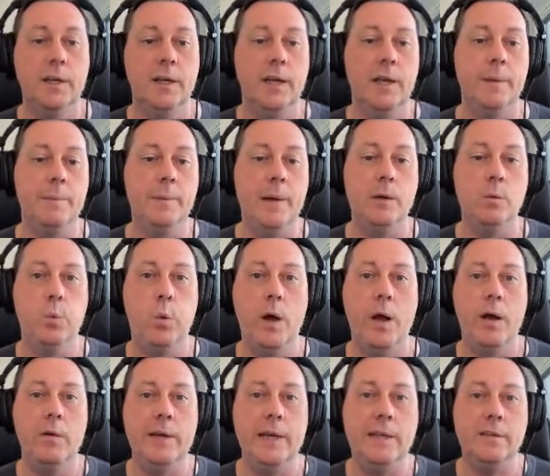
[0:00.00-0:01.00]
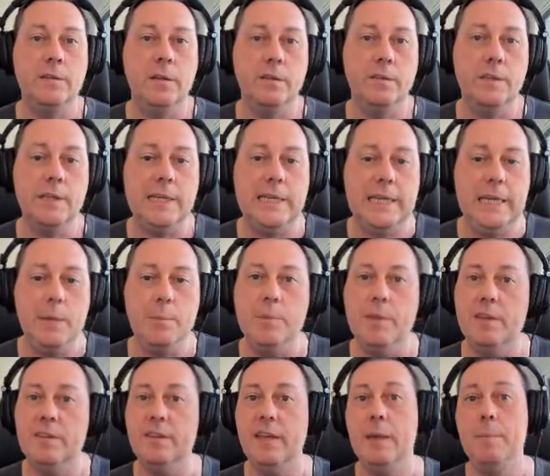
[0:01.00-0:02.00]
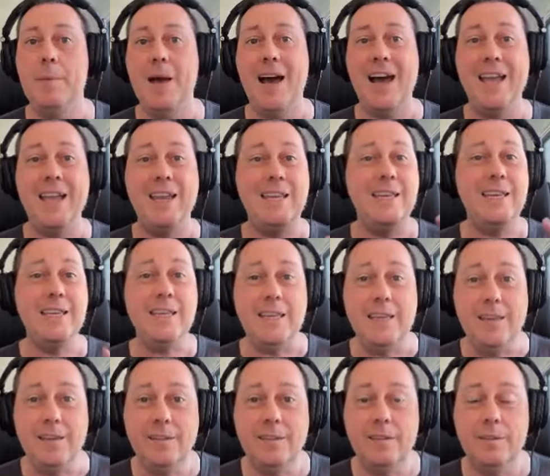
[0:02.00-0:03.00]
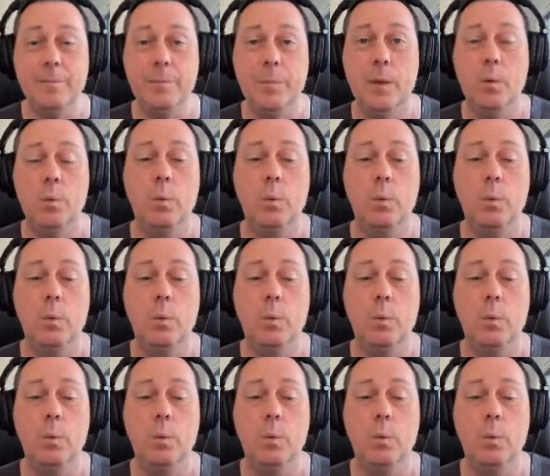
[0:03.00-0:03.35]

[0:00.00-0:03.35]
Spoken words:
And while it doesn't keep the same IDs,